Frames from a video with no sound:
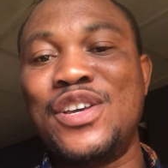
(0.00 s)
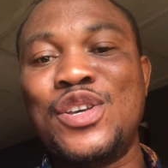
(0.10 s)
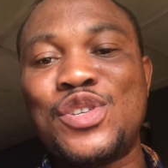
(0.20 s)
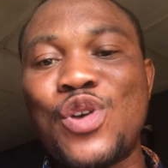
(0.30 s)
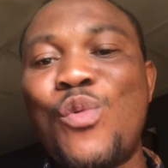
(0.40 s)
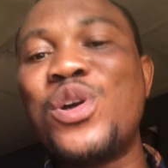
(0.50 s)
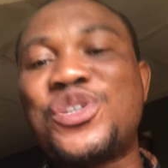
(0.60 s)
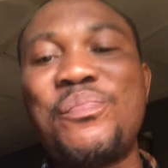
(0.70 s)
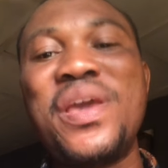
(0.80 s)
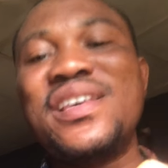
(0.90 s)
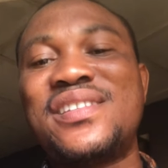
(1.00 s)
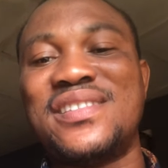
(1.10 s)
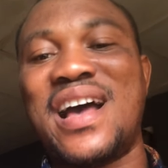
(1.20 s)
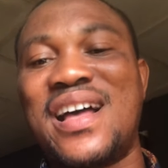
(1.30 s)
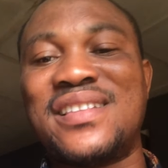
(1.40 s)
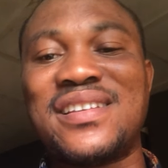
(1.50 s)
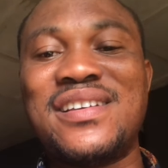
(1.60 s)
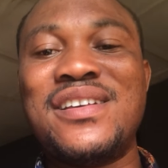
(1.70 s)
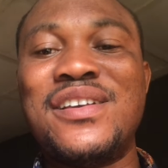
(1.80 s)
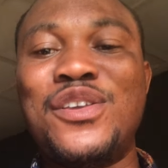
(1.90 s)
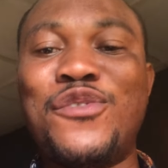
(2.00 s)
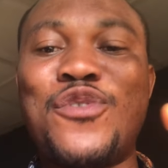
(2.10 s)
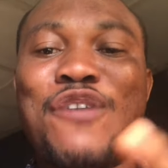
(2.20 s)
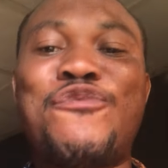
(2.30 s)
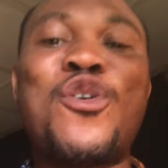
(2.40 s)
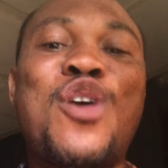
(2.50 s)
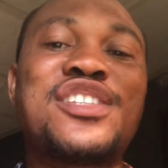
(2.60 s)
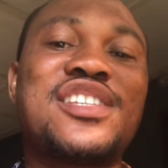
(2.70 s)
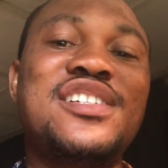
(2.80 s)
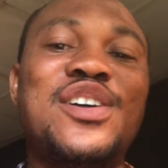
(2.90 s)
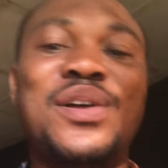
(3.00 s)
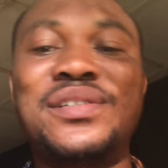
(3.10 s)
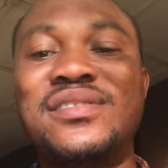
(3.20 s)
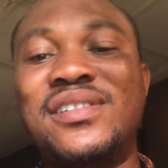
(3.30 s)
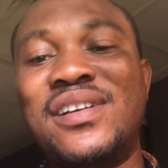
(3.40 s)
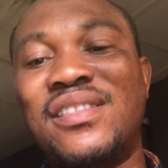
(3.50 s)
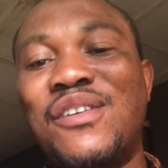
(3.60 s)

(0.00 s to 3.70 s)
So which means that if you are focusing on the